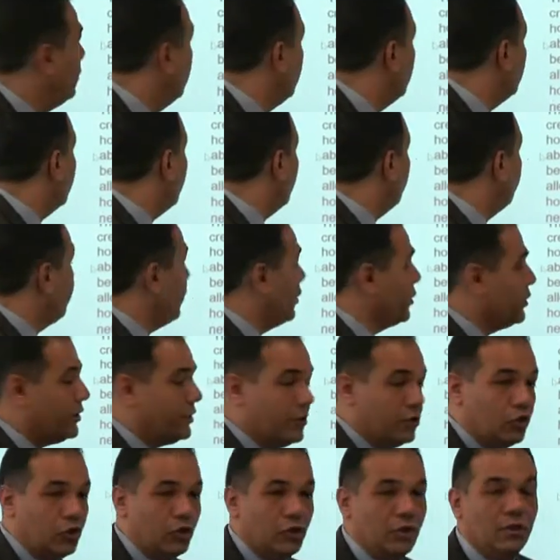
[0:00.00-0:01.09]
Okay,
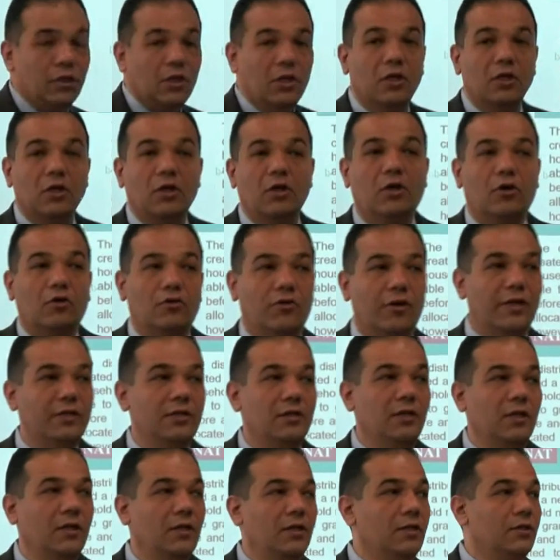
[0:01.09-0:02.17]
transmission. All right.
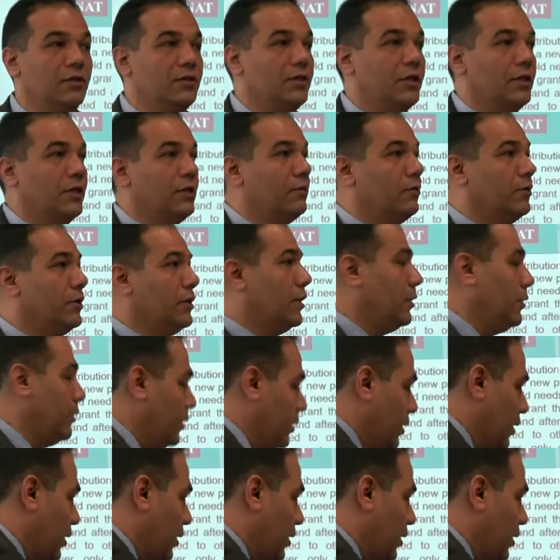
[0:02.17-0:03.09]
So in